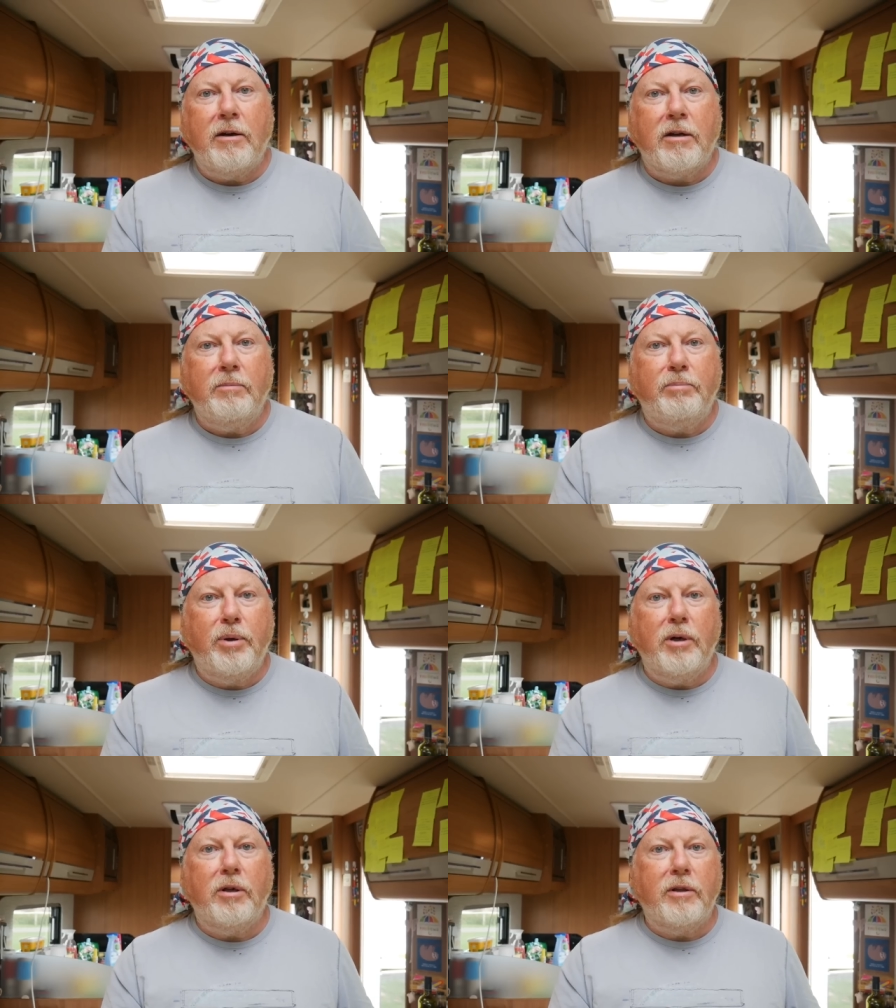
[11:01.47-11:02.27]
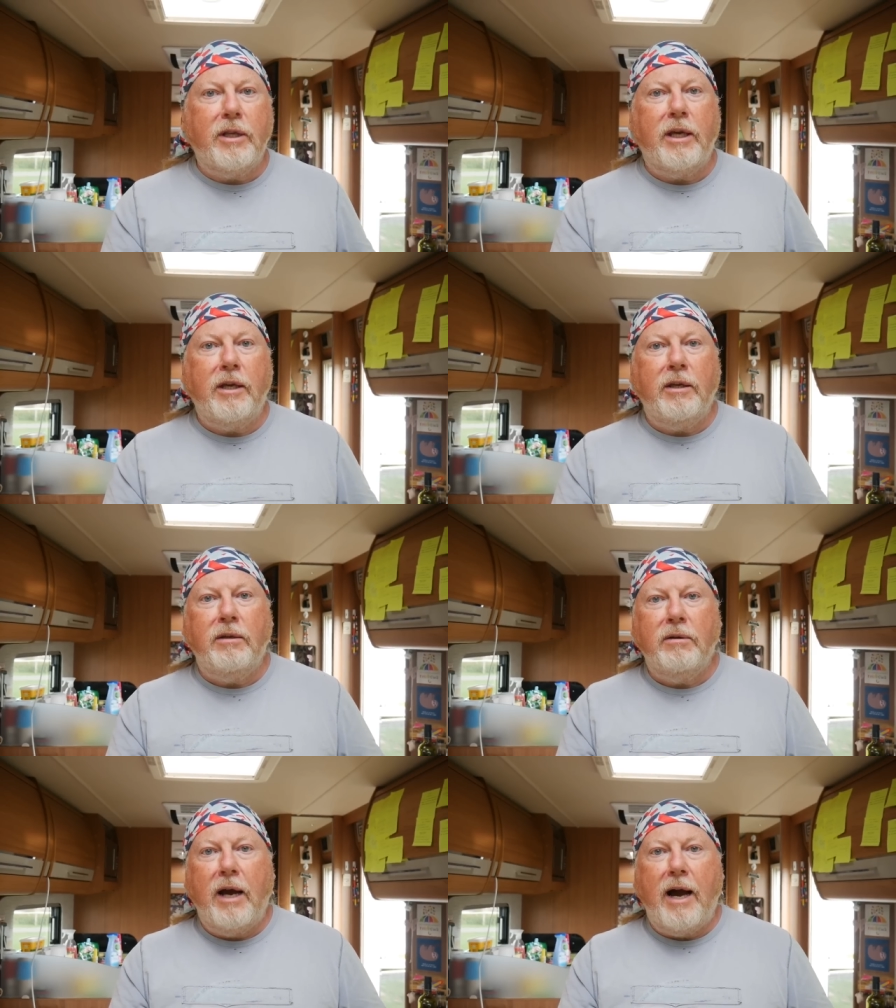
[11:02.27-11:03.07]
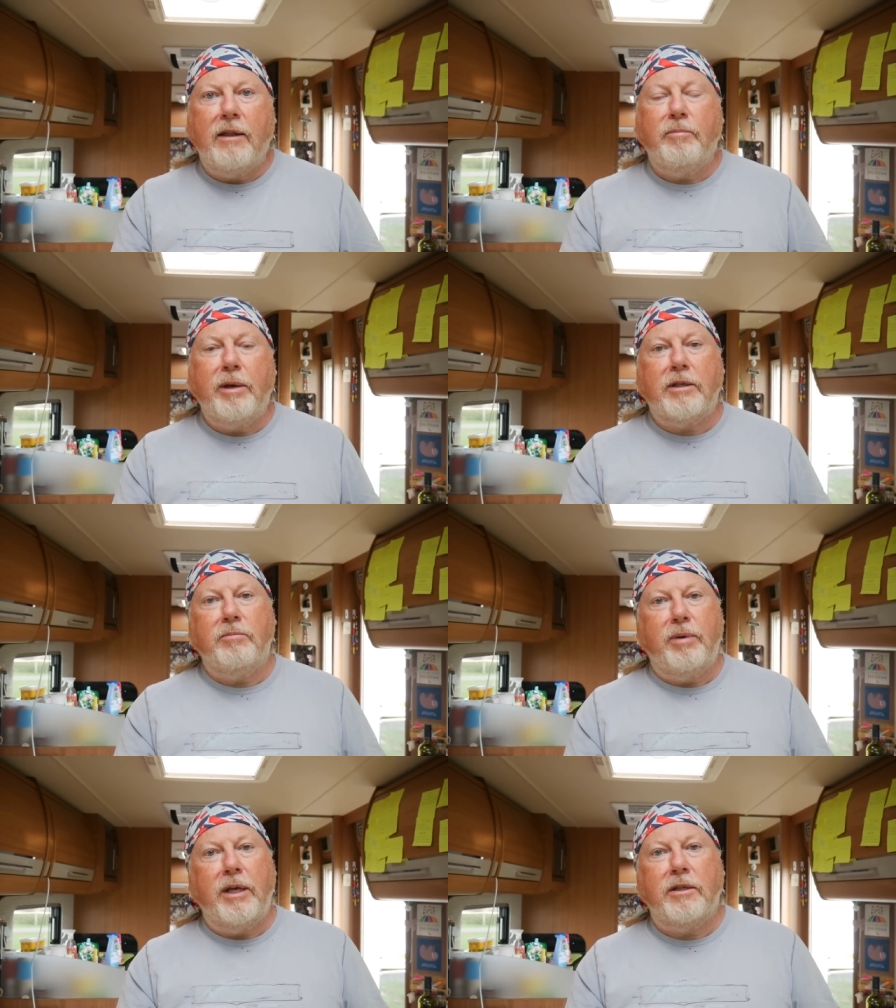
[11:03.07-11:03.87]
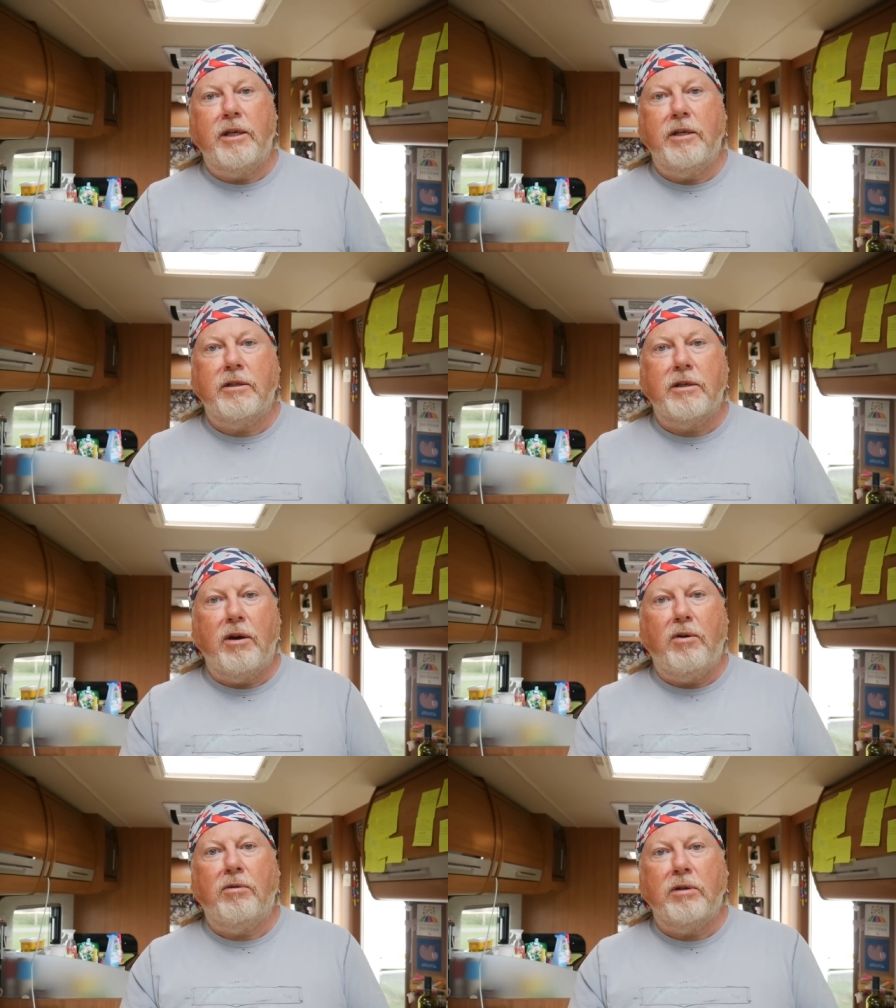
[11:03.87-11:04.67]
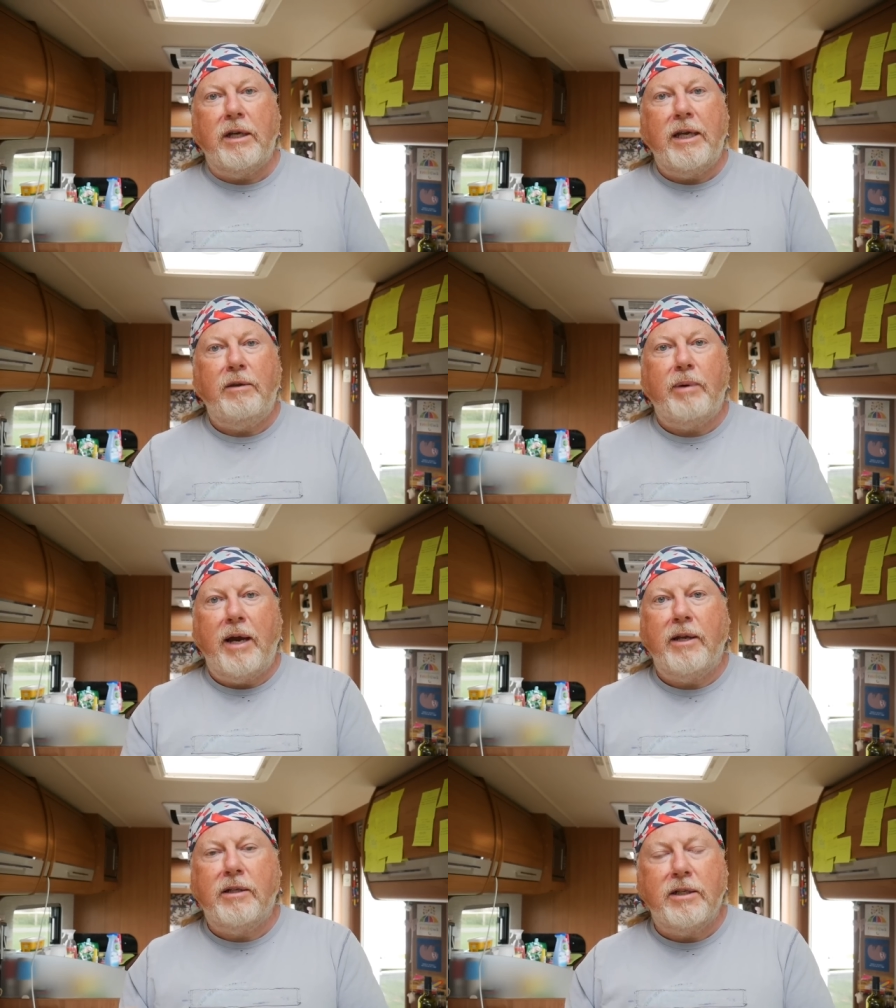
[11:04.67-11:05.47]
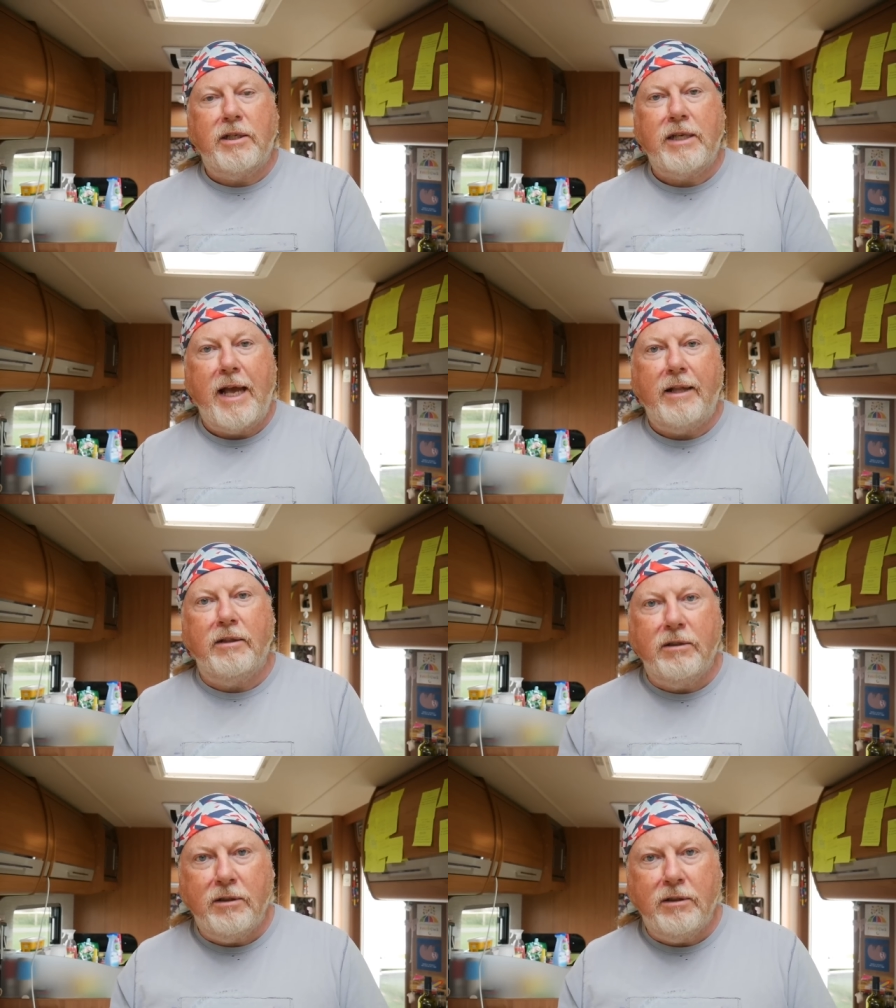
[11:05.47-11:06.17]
I can put the other bits and pieces on eBay to sell